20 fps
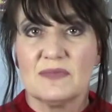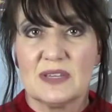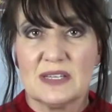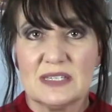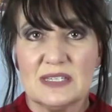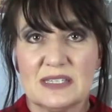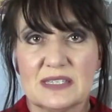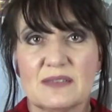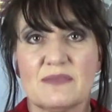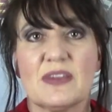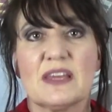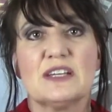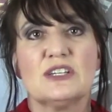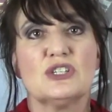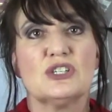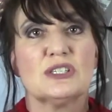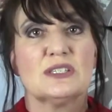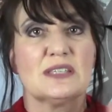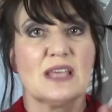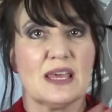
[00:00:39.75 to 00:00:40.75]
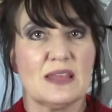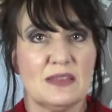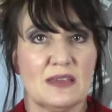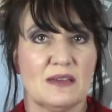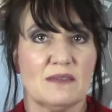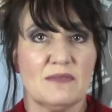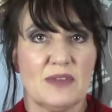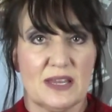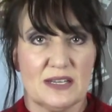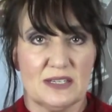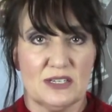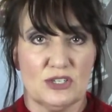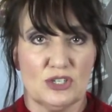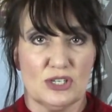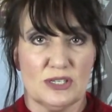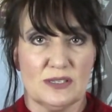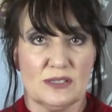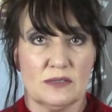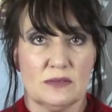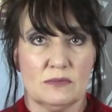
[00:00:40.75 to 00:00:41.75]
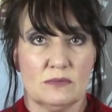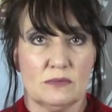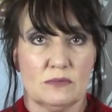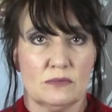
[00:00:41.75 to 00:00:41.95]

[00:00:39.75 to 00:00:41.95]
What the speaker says: disadvantages and the advantages.